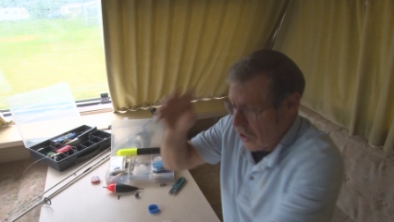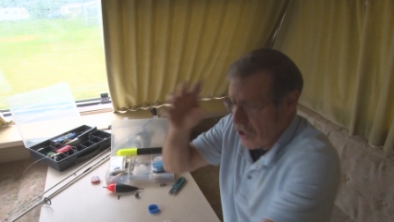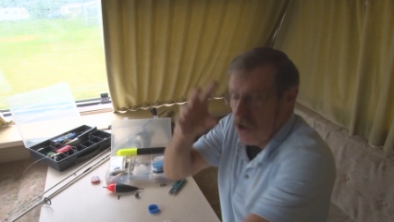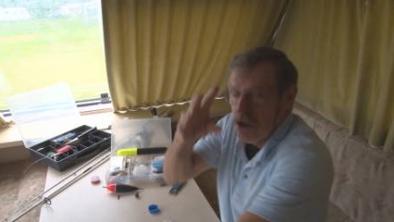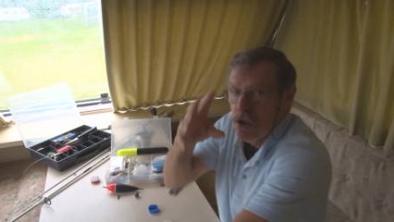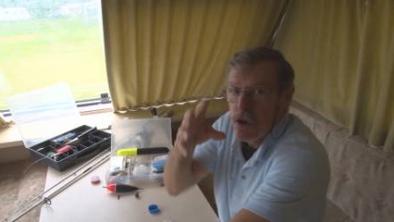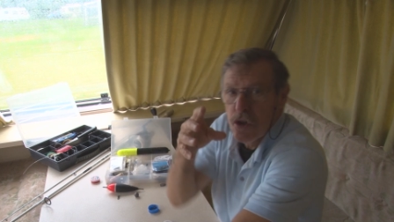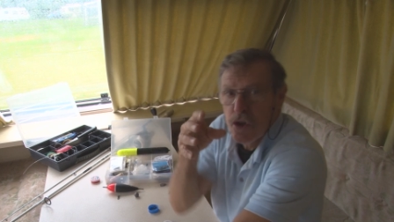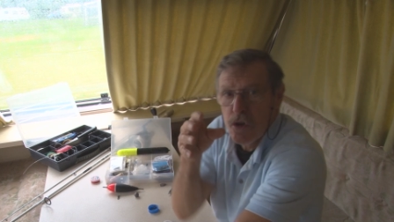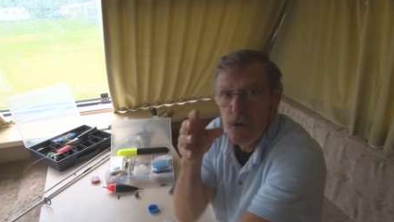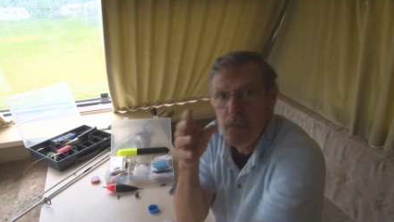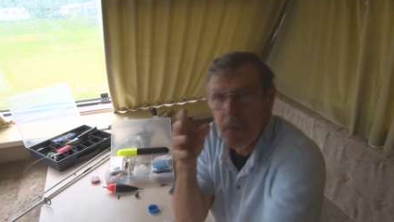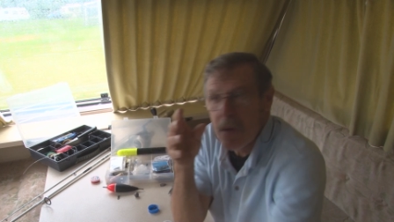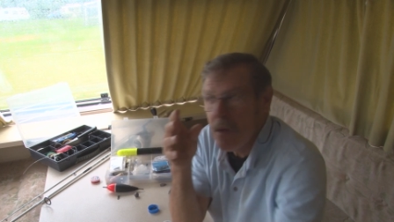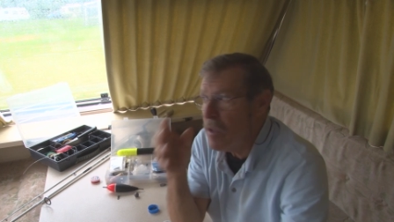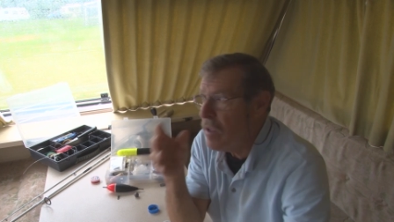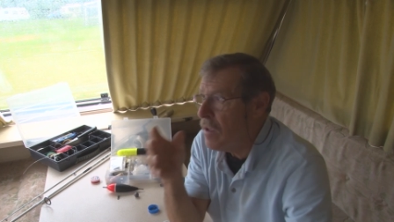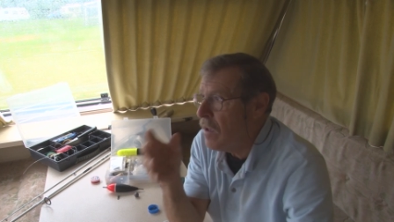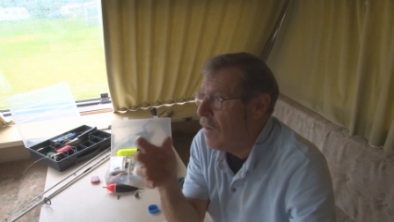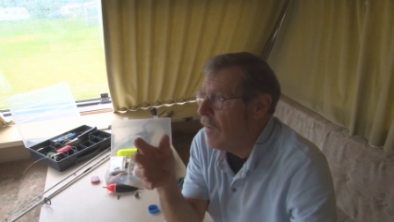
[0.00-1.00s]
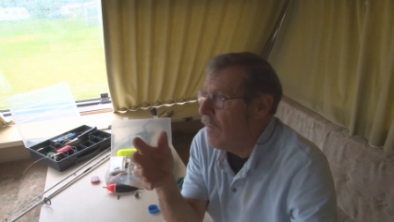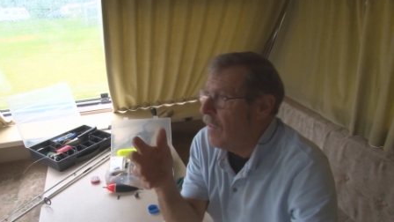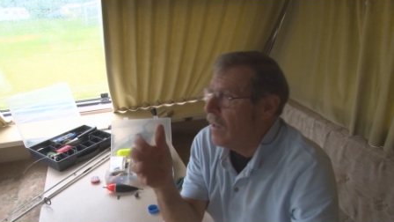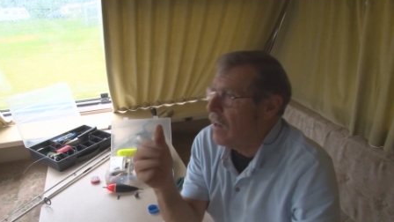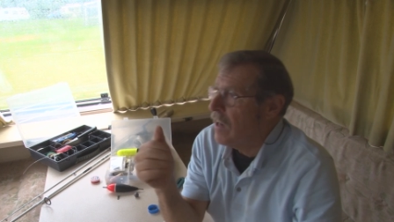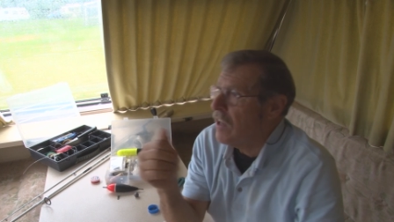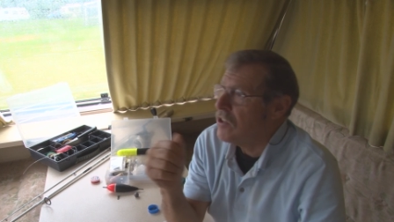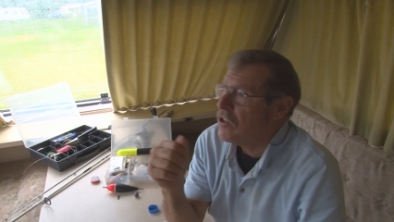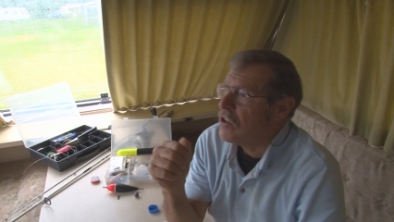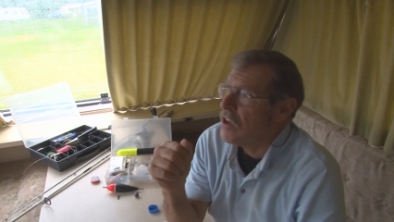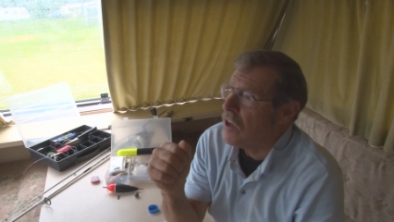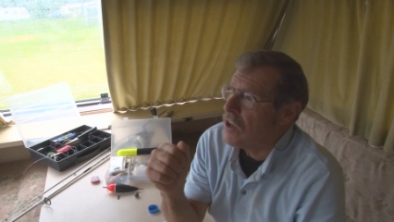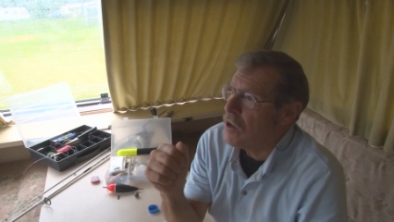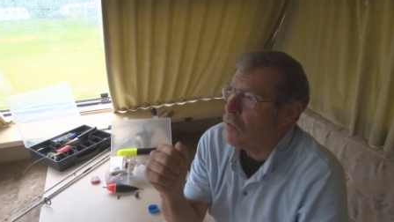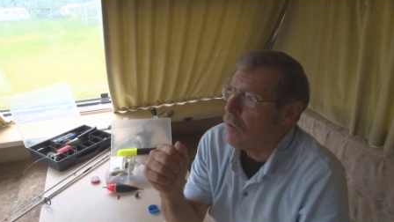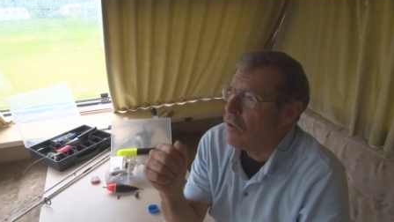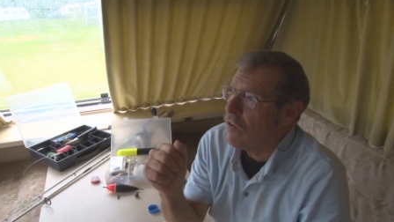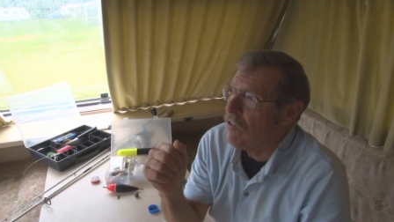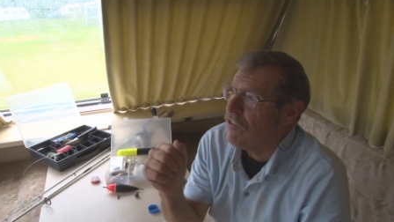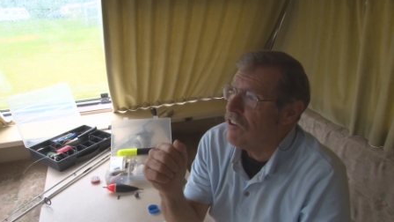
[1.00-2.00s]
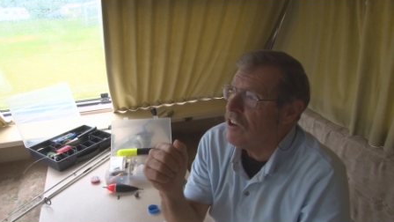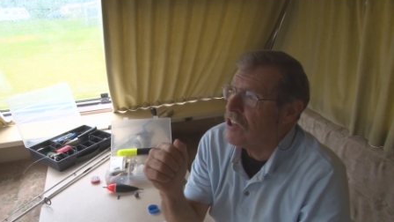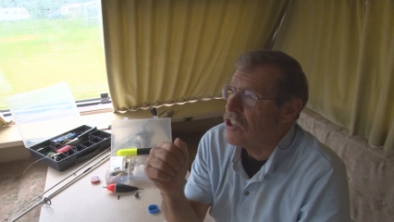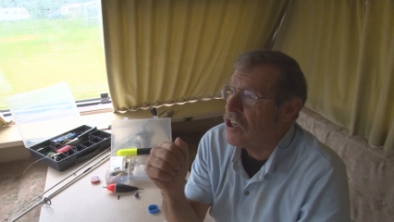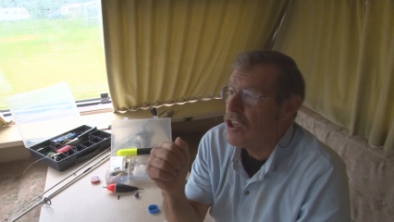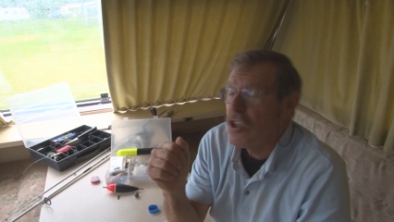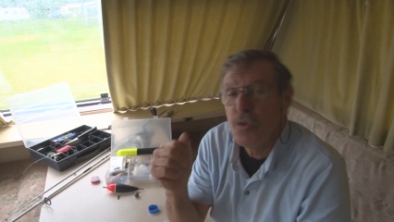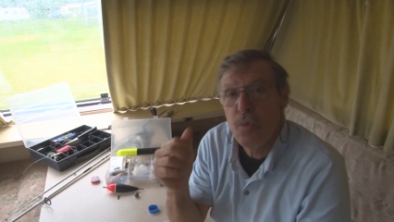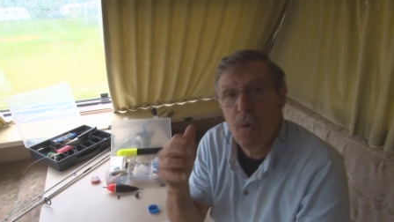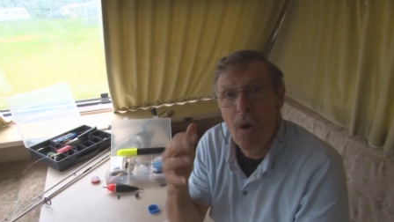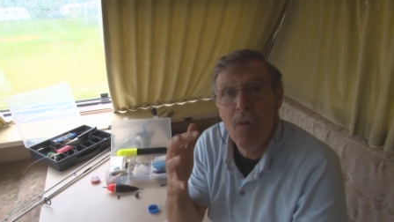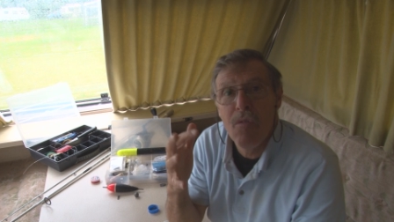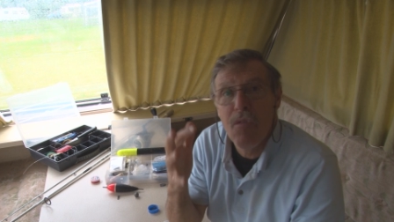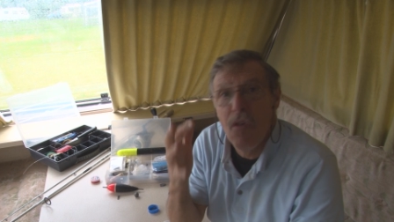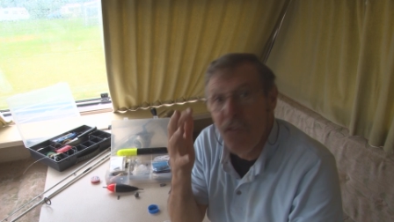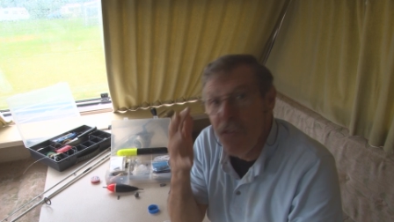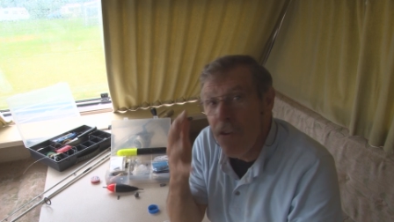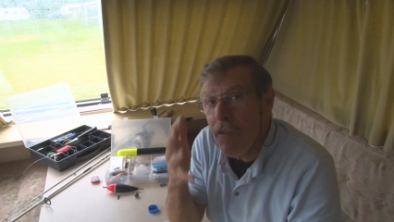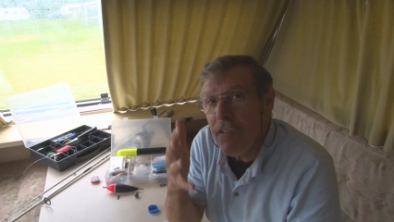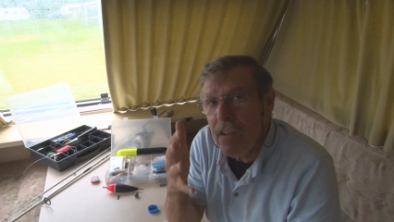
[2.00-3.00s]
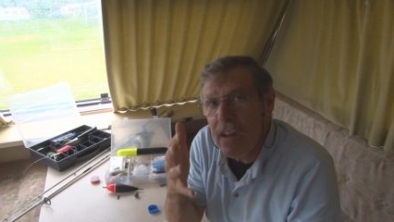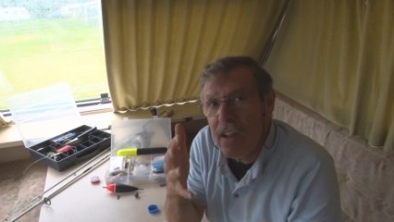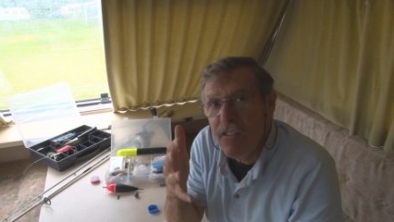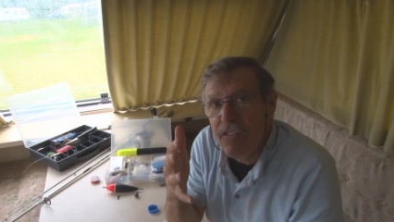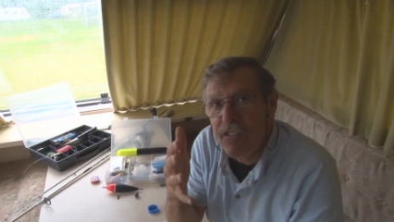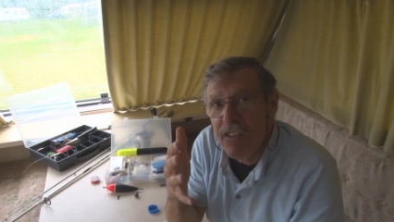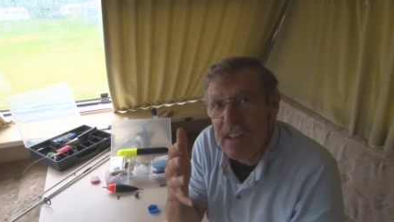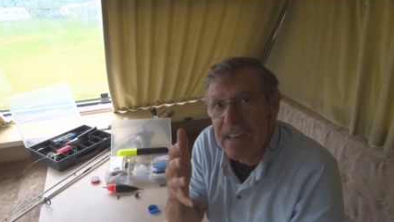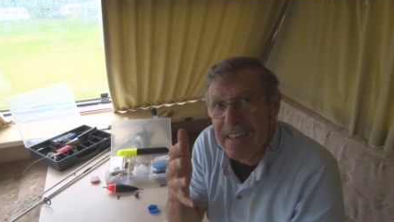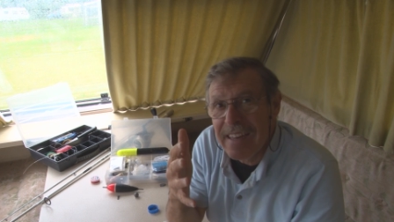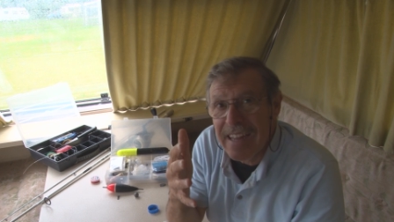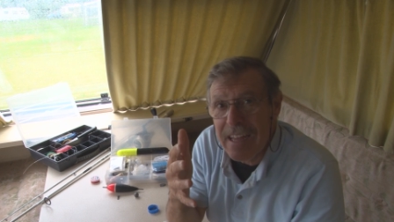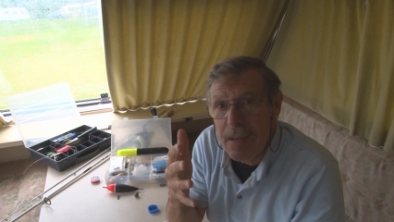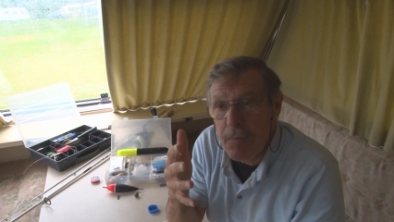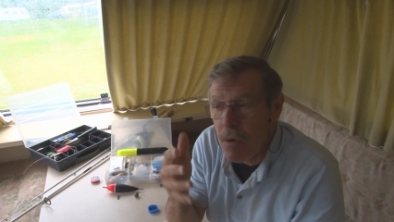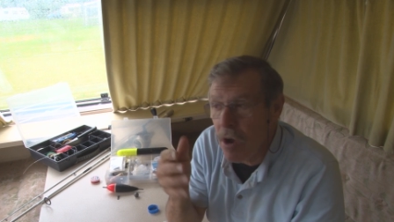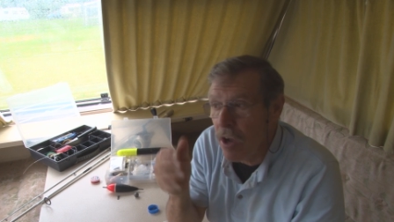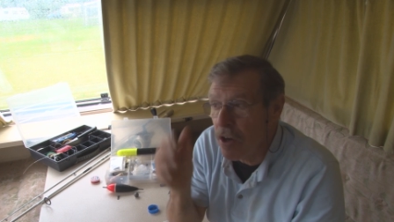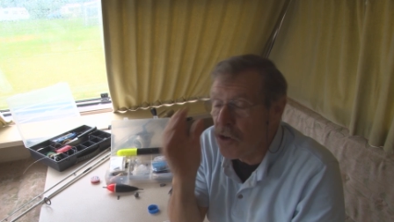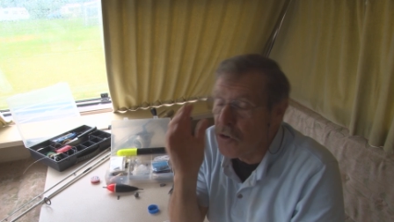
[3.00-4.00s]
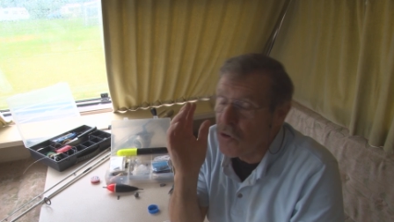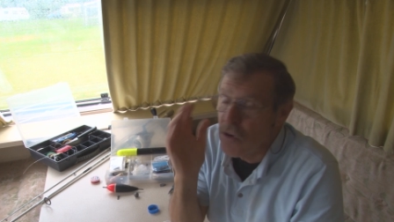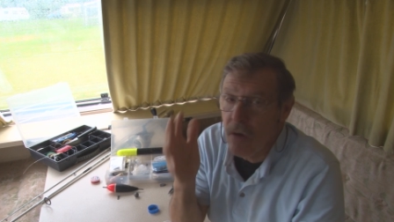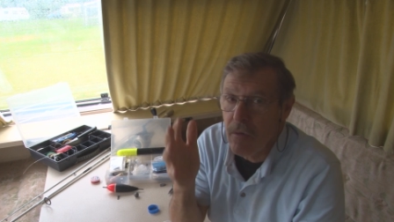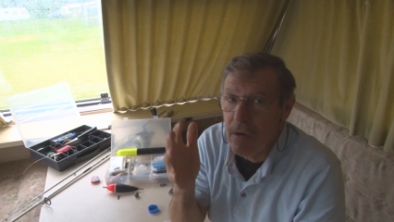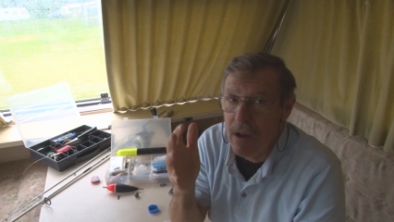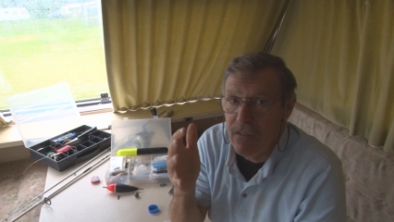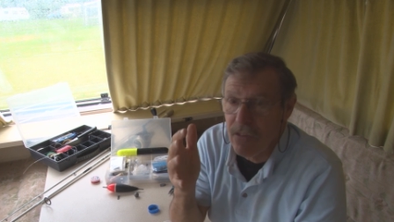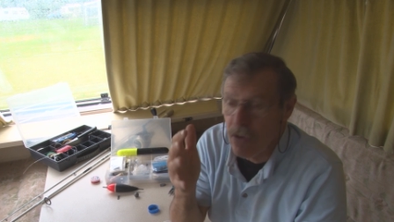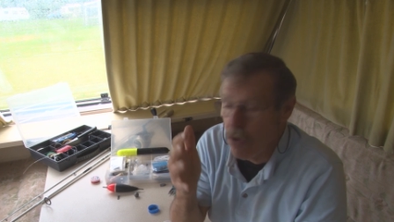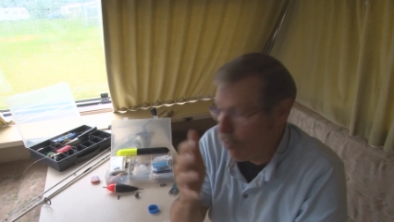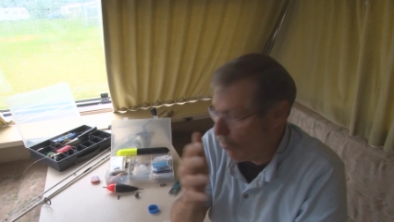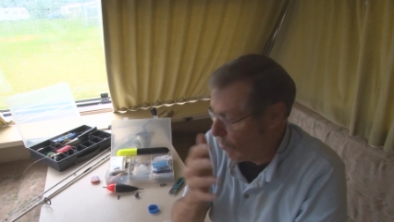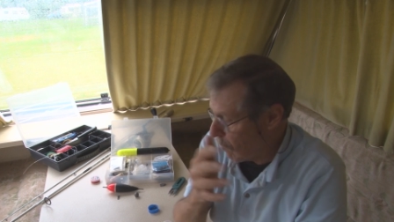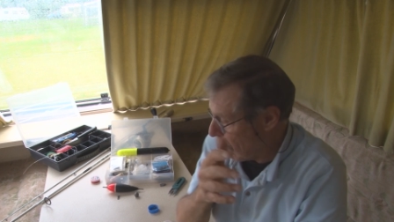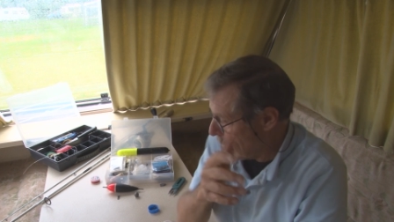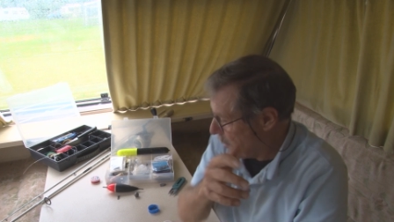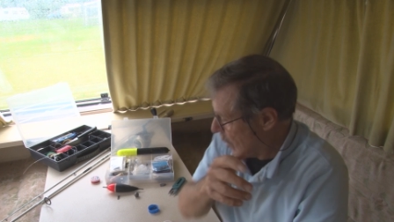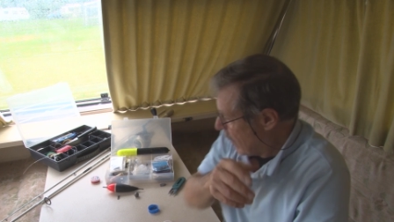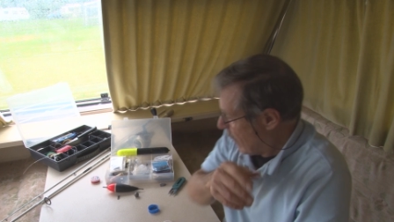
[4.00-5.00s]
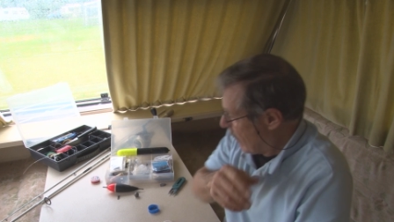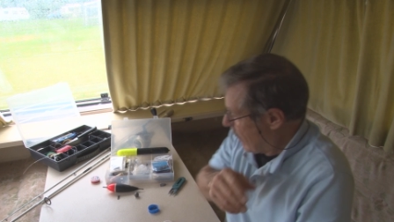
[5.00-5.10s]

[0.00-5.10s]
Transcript: Should you be, let's say you want to fish twelve or fifteen feet deep and you don't have a long rod,